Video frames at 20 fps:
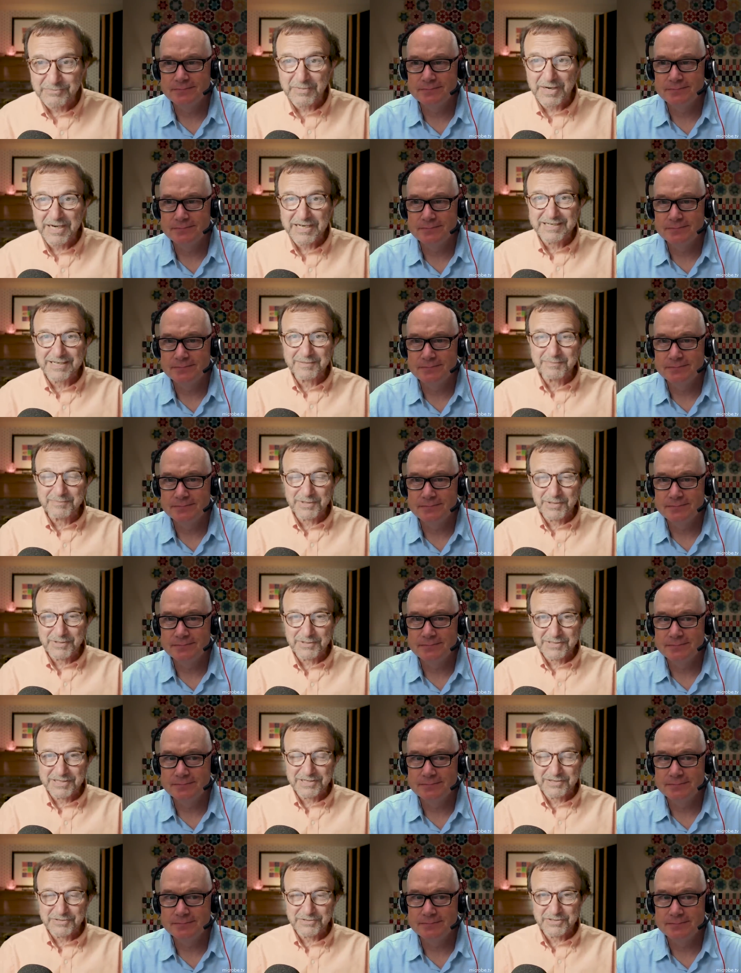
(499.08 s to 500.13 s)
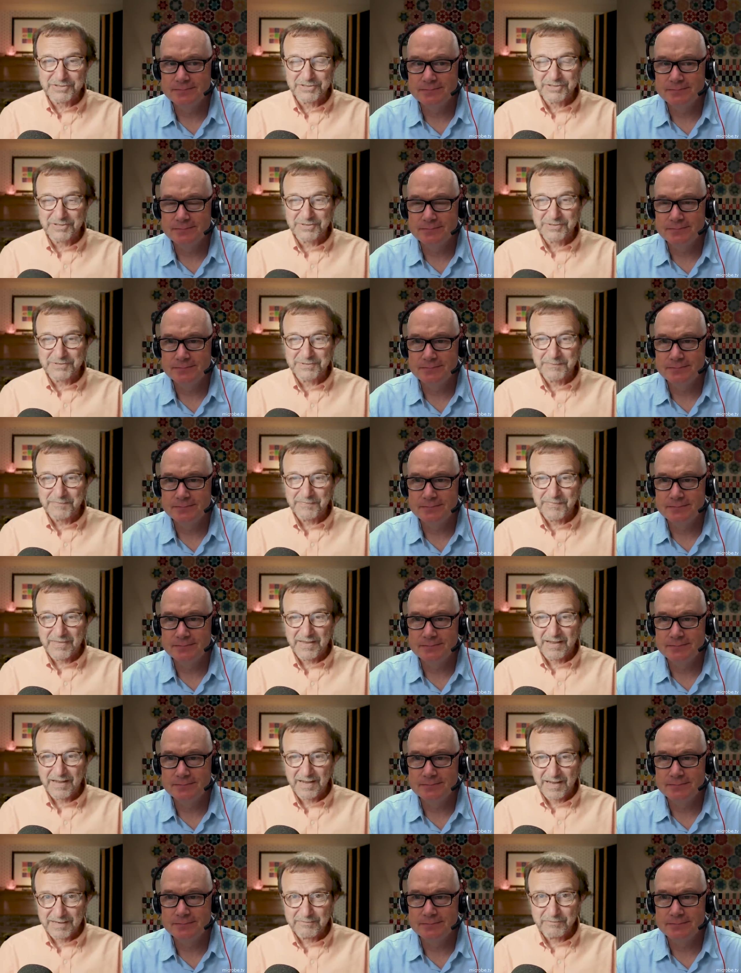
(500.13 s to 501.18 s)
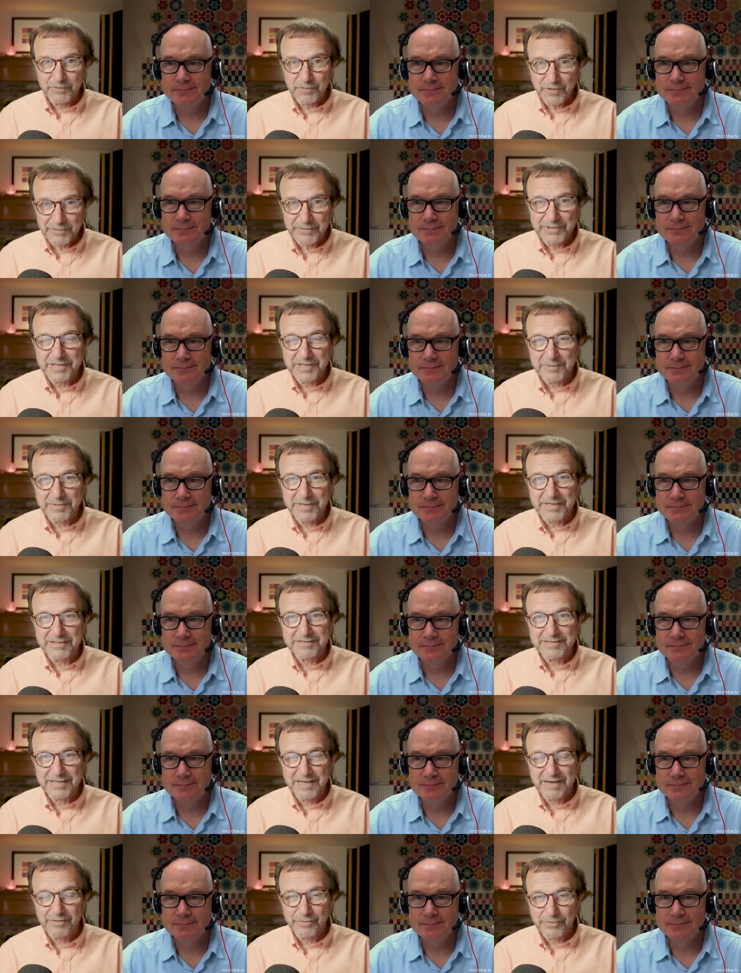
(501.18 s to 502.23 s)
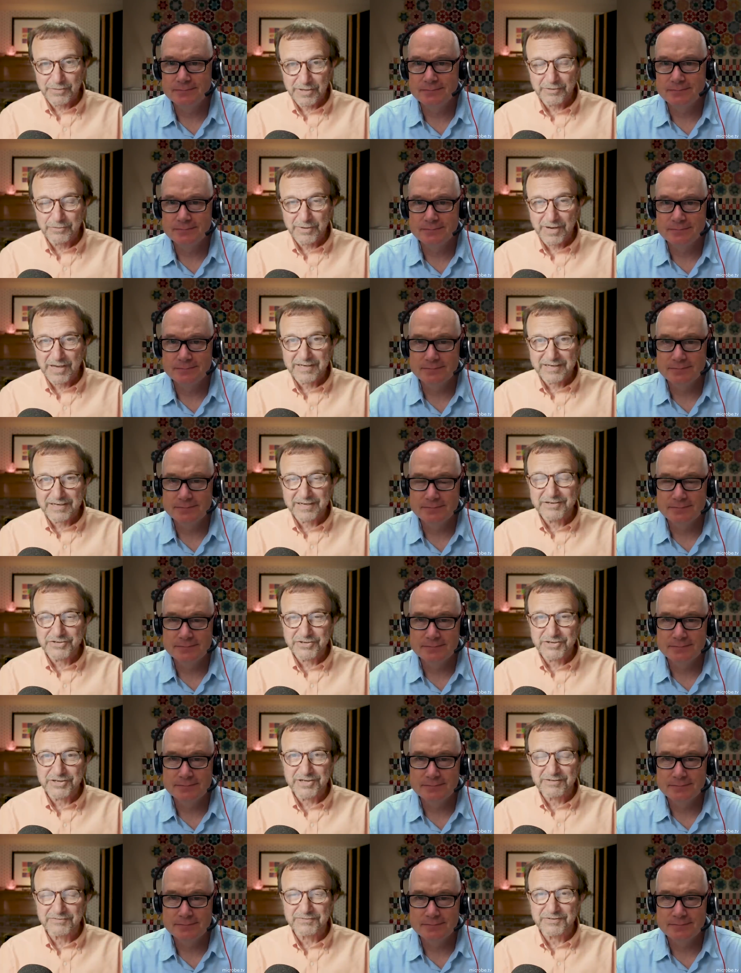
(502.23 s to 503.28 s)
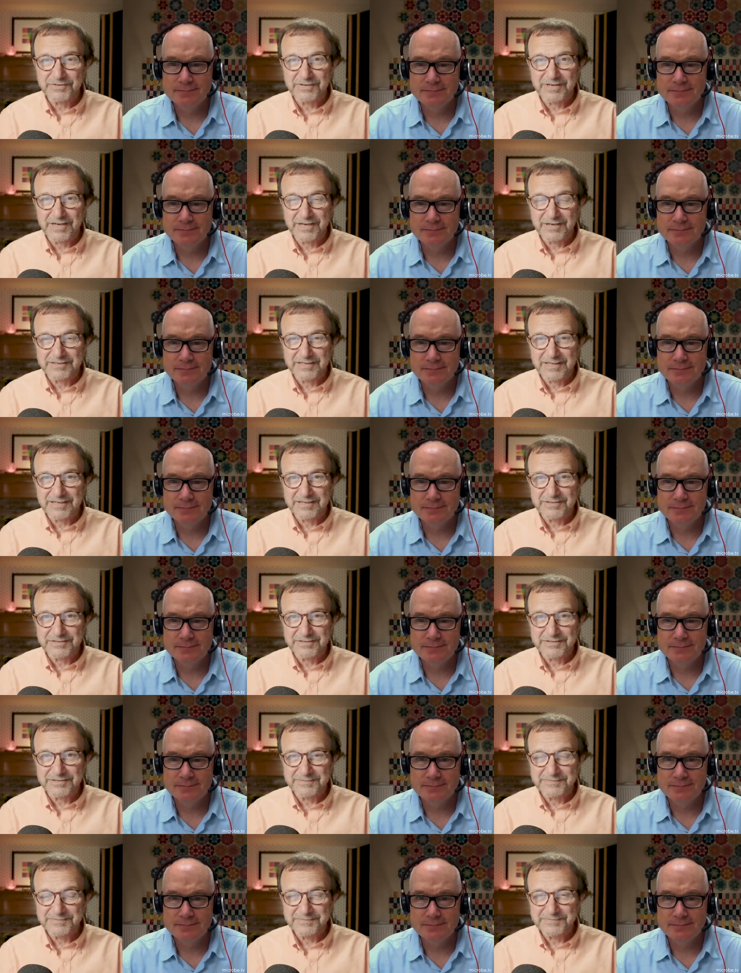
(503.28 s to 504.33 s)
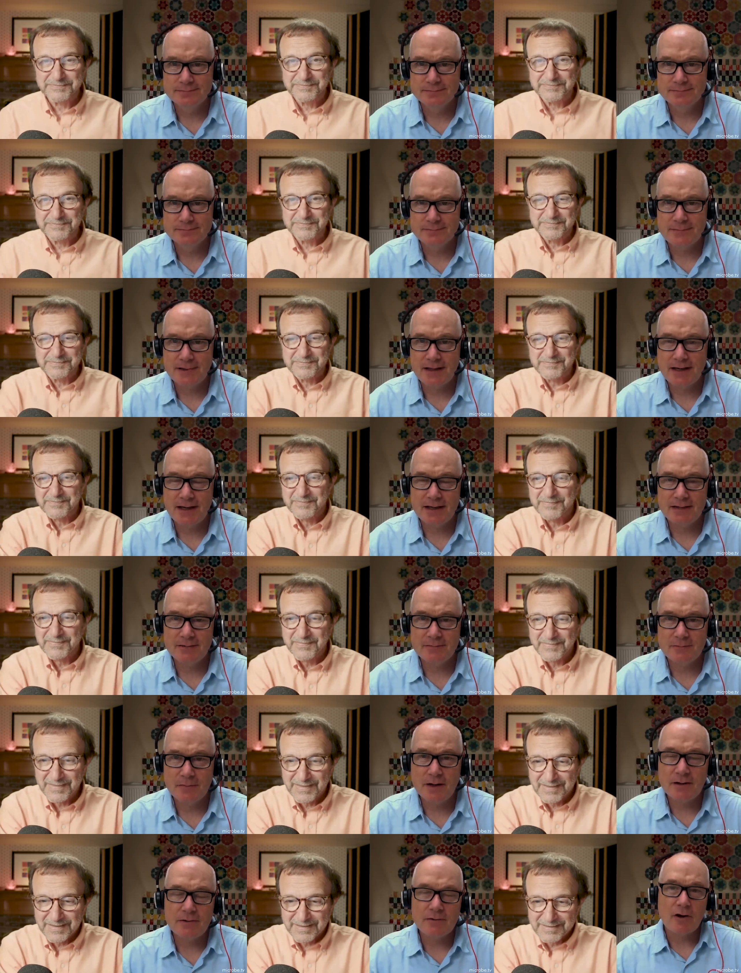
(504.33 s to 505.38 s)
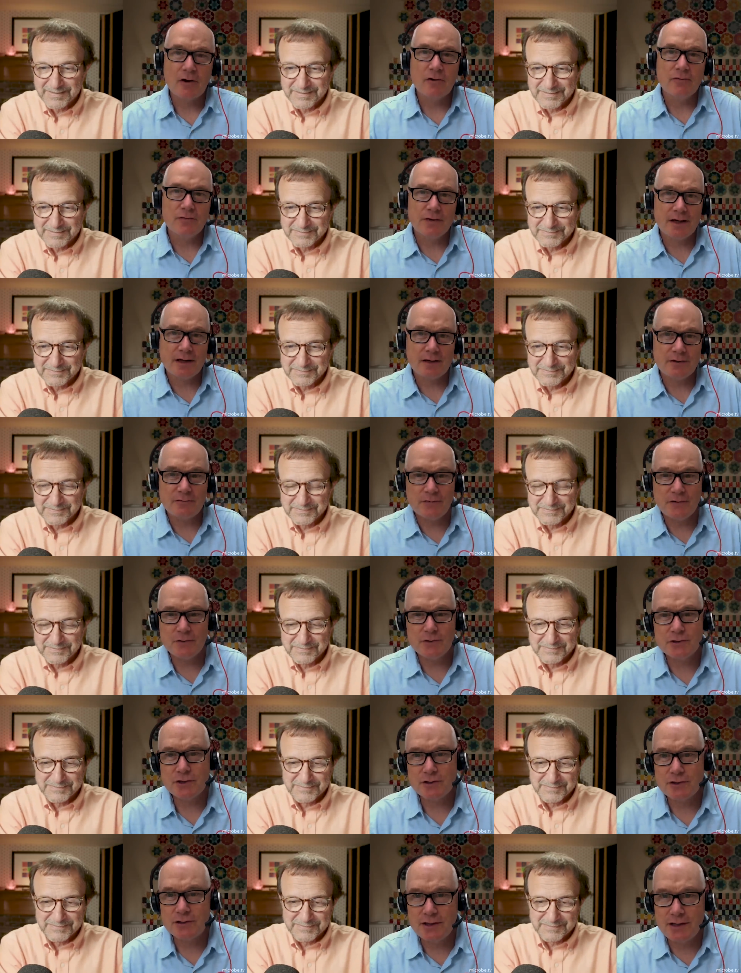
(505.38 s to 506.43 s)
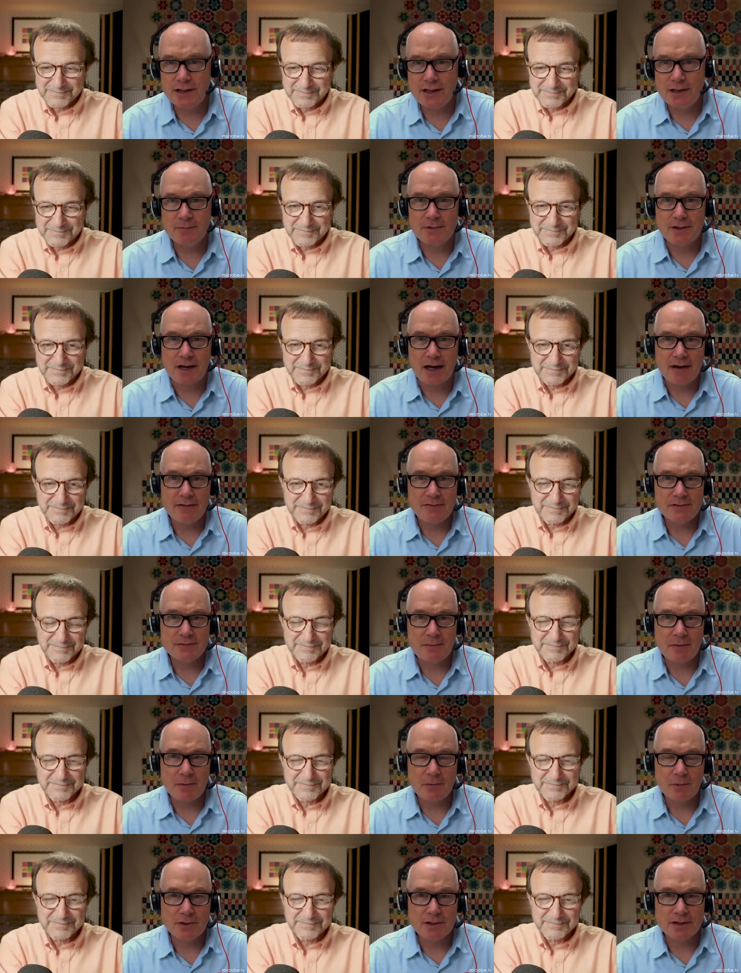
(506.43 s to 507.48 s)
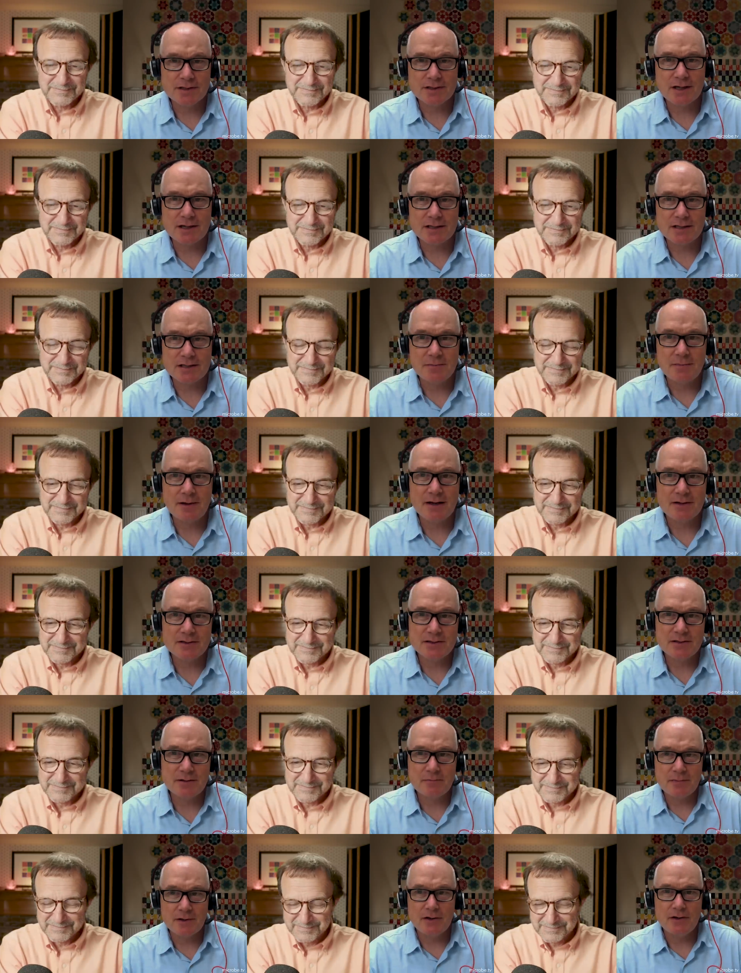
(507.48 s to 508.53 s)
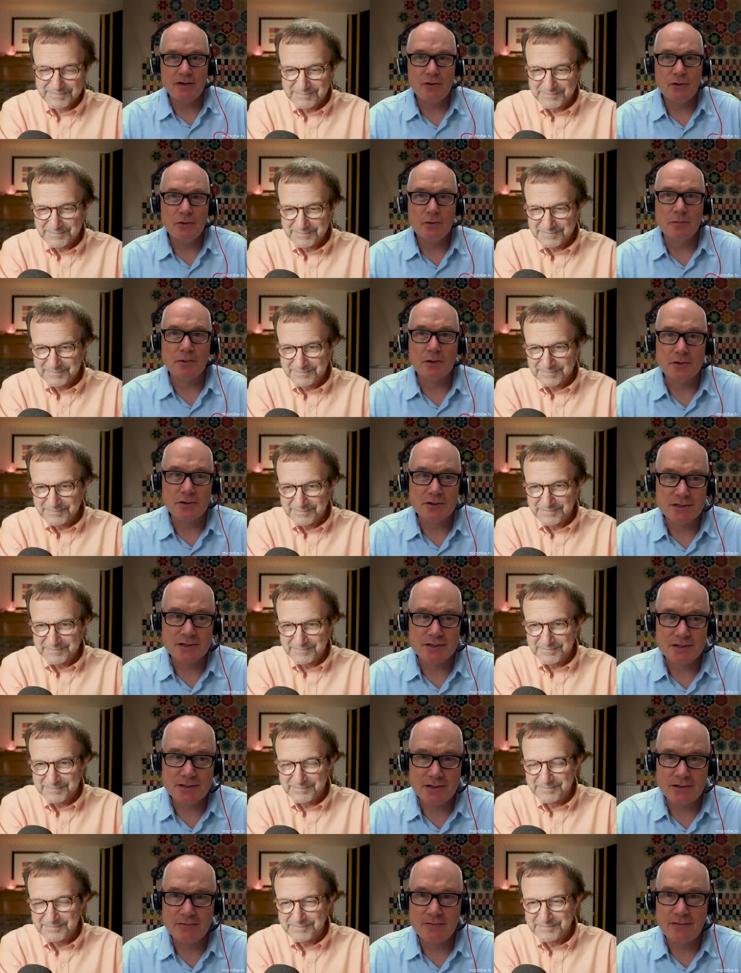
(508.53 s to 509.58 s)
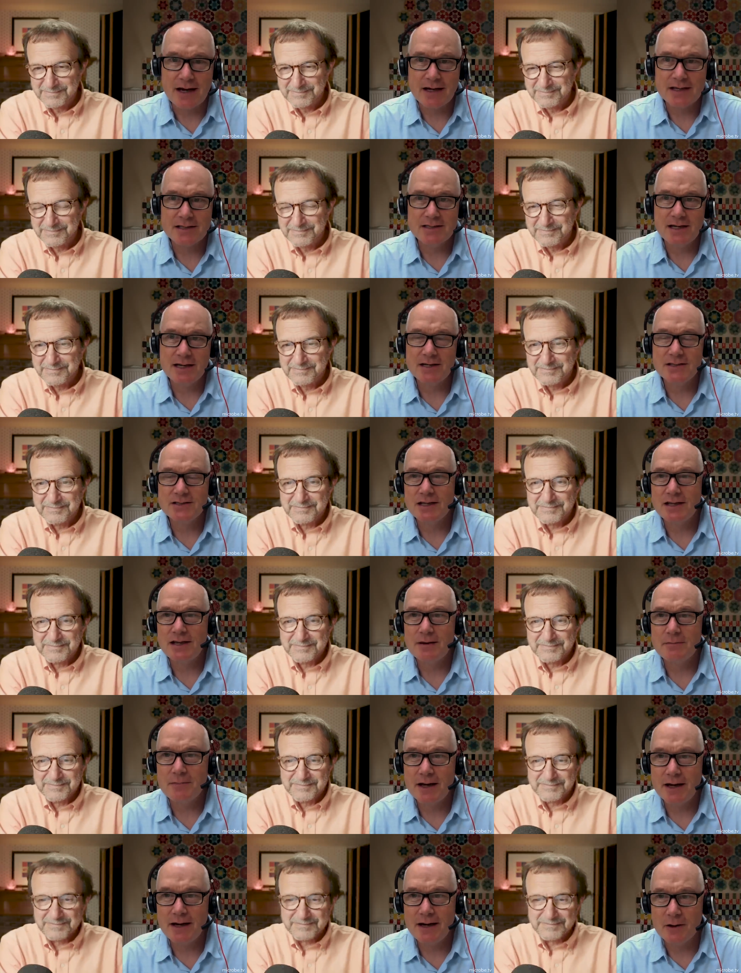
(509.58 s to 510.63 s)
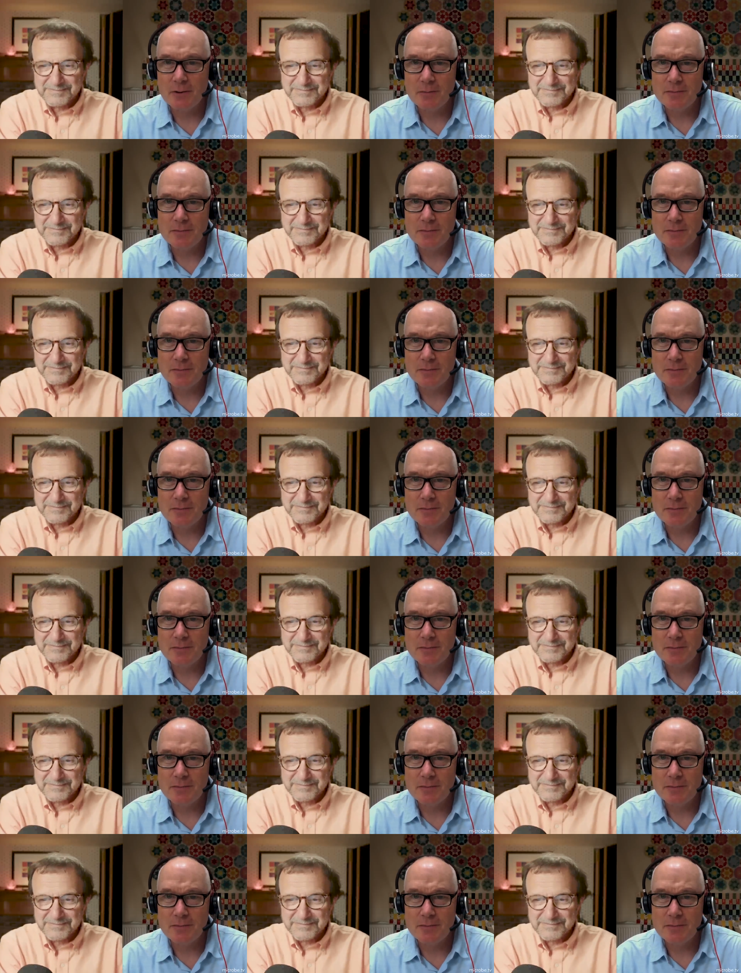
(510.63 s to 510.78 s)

Speaker 1: you might get polio. So I'm worried about the er, eradication effort now, Daniel.
Speaker 2: Yeah. Well, hopefully in future deep dives, maybe we'll discuss about some new approaches to vaccination that might